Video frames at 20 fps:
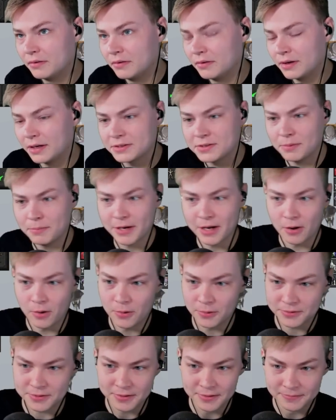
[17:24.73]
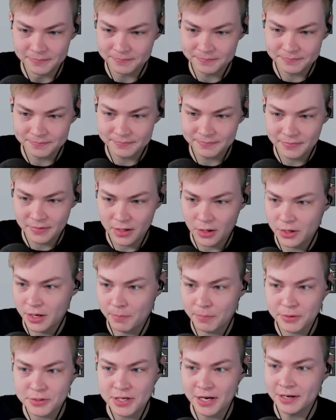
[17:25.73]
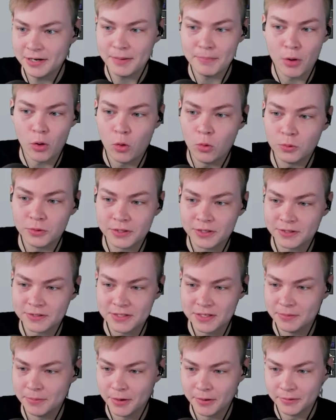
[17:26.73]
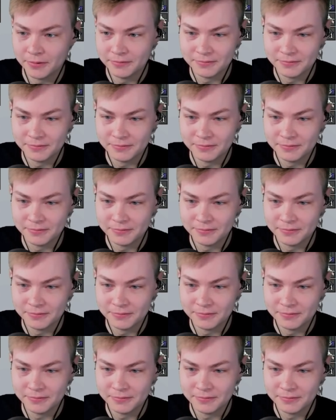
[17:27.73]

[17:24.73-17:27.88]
It's on my alt. Okay, pretend I'm holding a T-Bow.